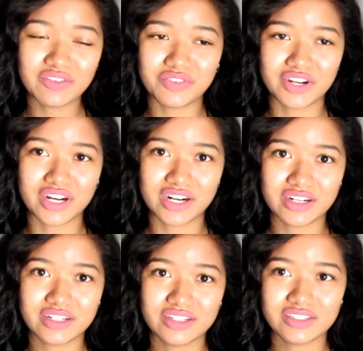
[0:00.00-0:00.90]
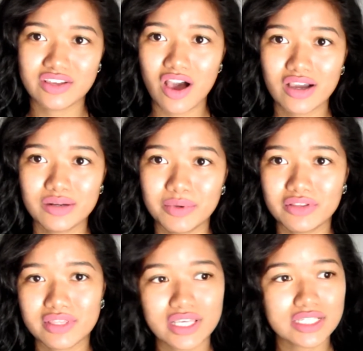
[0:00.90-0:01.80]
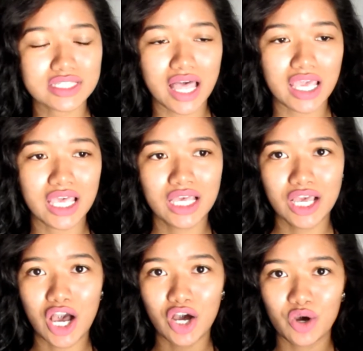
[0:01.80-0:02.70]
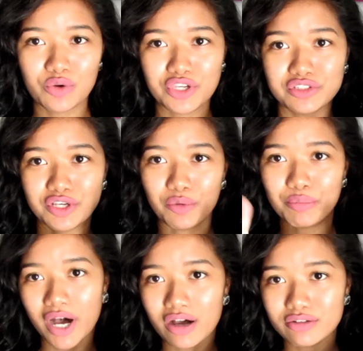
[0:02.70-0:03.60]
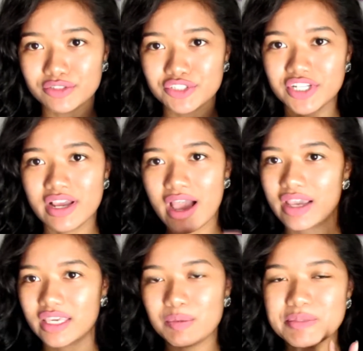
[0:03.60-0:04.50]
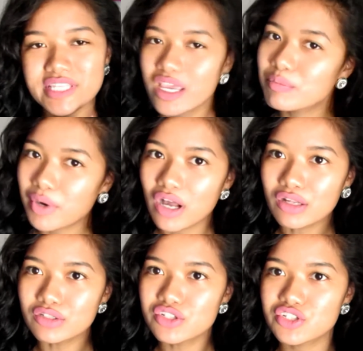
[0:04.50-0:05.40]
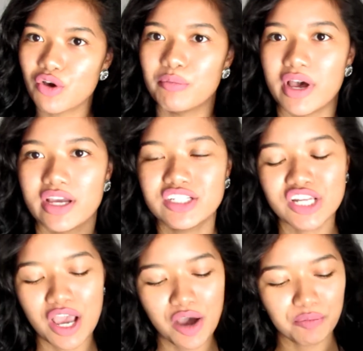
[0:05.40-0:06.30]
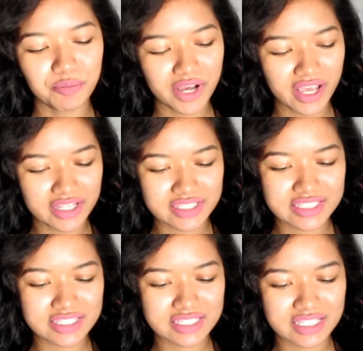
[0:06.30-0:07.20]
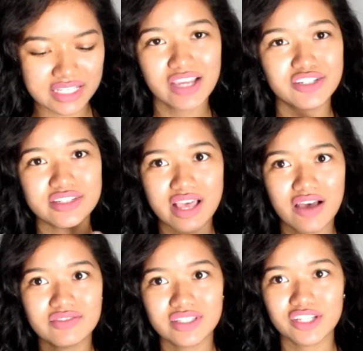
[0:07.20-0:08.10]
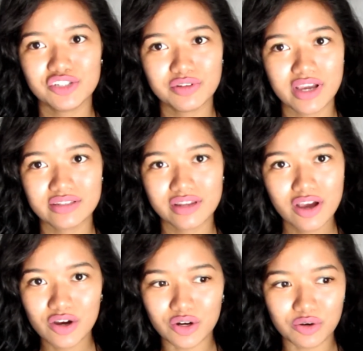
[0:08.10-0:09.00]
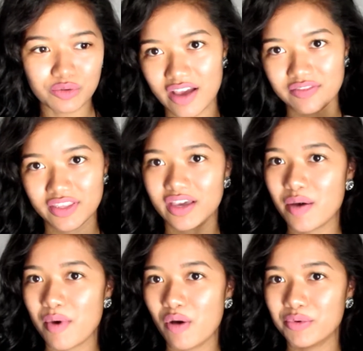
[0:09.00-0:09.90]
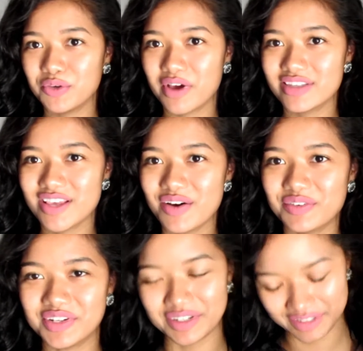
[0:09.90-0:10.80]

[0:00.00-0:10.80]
for talking about this, like, oh, your little pouch. I keep saying pouch so much, but I just have to let you guys know. I feel like I'm helping you guys out.